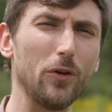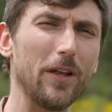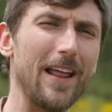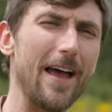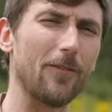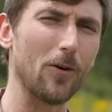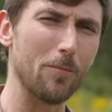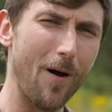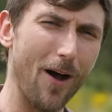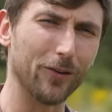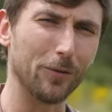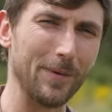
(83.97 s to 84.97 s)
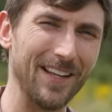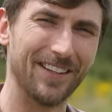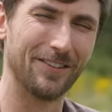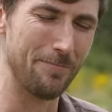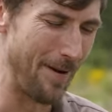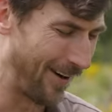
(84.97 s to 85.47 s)
could ever possibly
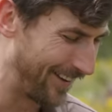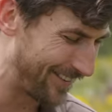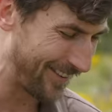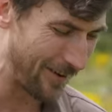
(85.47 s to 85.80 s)
experience.